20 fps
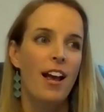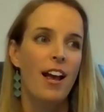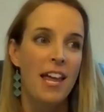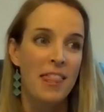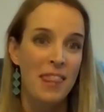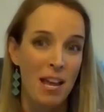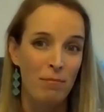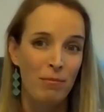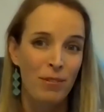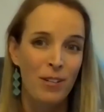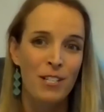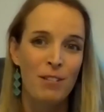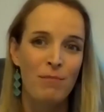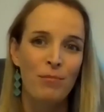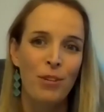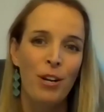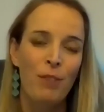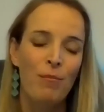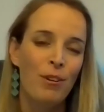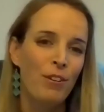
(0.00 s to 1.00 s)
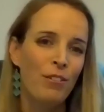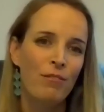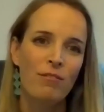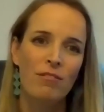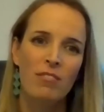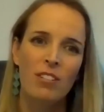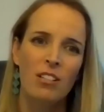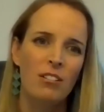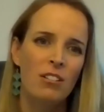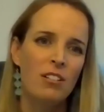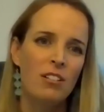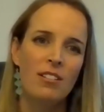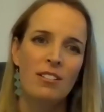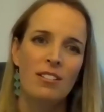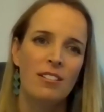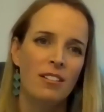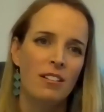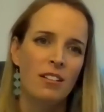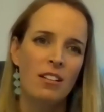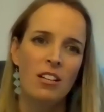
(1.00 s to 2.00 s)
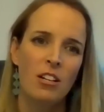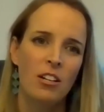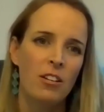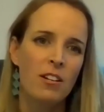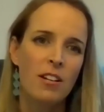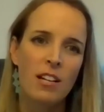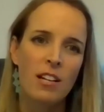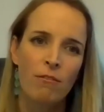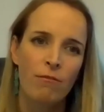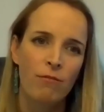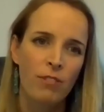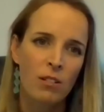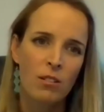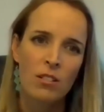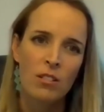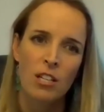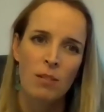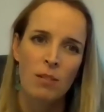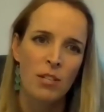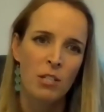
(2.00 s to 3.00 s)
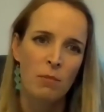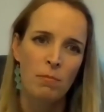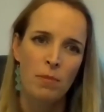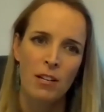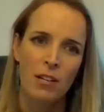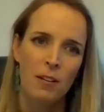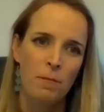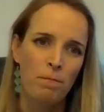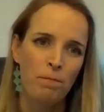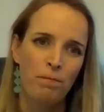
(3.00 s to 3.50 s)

and that present moment you just you know you're going to feel so much better